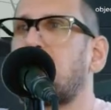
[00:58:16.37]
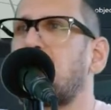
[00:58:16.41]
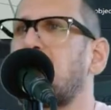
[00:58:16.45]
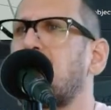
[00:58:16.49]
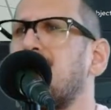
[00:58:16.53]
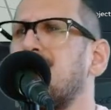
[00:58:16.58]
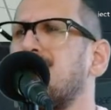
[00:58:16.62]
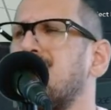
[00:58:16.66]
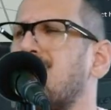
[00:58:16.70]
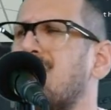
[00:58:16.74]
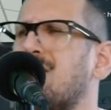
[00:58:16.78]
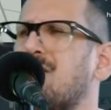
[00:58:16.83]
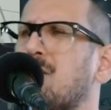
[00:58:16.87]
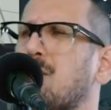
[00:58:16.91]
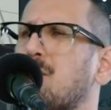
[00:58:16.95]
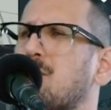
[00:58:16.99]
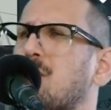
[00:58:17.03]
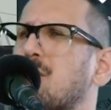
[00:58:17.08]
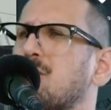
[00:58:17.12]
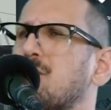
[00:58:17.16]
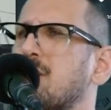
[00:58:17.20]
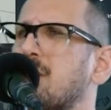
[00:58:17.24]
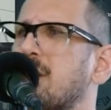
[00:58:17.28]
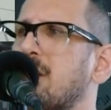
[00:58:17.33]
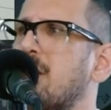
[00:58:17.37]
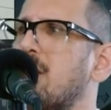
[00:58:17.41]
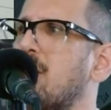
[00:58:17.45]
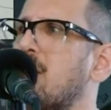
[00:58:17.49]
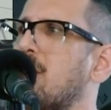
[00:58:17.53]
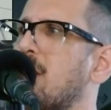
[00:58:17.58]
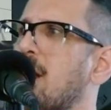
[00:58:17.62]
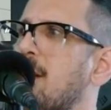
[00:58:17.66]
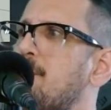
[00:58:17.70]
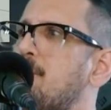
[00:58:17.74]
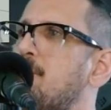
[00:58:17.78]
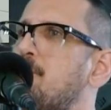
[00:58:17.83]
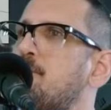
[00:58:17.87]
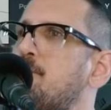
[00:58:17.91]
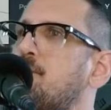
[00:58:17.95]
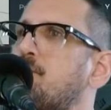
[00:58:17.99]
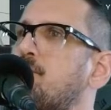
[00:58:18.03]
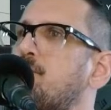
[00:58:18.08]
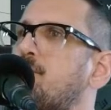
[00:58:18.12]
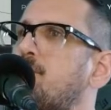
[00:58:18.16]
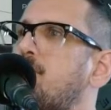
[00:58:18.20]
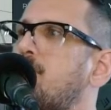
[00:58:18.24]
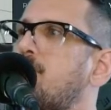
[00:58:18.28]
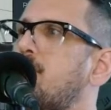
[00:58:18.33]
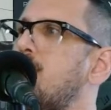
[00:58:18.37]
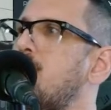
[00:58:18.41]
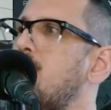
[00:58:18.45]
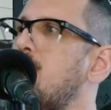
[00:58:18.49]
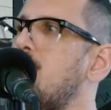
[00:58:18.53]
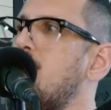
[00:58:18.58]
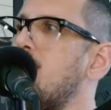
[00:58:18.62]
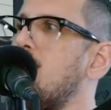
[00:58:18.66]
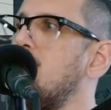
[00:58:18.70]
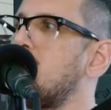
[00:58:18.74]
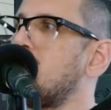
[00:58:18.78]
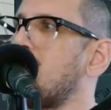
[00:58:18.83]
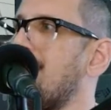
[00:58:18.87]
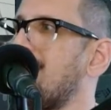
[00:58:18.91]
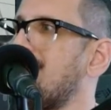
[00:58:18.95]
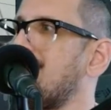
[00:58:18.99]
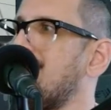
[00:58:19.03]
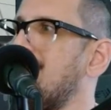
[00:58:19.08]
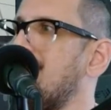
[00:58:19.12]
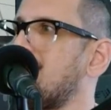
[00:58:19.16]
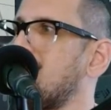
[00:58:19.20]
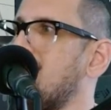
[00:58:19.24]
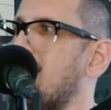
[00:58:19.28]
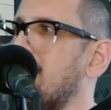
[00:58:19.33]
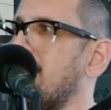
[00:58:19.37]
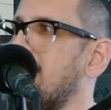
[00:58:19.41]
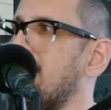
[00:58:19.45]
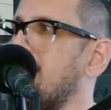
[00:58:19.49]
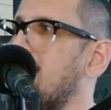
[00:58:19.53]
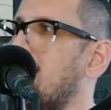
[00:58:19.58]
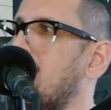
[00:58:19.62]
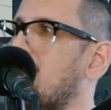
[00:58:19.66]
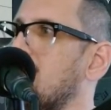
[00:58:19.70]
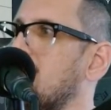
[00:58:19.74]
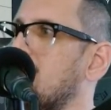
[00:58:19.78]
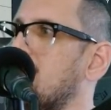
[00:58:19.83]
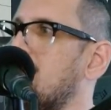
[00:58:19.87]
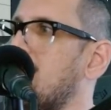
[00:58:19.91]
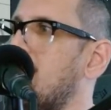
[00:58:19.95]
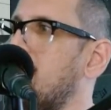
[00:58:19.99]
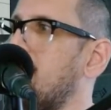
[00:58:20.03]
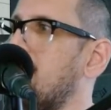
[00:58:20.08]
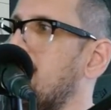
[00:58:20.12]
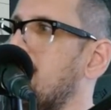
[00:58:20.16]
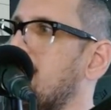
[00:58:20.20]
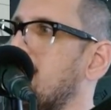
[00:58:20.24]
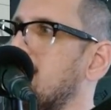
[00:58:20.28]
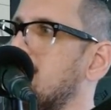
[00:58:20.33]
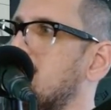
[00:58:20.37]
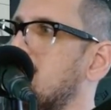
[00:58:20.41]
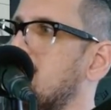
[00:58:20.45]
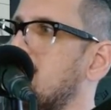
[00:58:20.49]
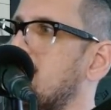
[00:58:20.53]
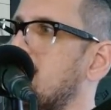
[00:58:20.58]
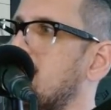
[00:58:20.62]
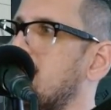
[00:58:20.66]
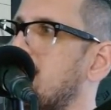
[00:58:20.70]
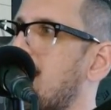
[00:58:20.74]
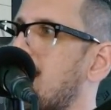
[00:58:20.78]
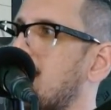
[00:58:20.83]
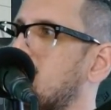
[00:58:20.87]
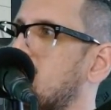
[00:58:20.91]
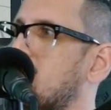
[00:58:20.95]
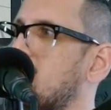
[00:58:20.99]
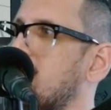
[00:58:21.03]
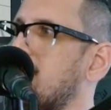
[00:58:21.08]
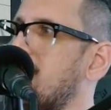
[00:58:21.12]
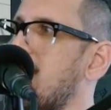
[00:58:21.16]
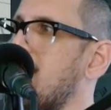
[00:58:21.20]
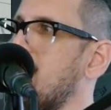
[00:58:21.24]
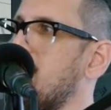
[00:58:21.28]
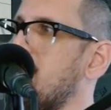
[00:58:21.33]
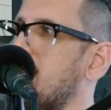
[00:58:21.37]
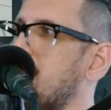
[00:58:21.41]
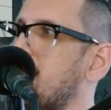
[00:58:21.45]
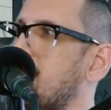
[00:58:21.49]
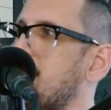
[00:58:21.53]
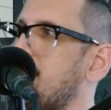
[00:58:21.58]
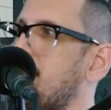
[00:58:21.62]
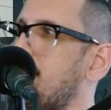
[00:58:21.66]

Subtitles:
Sorry if I'm crunching in here. Okay. So I clicked on it. Oh, look how big it actually can be.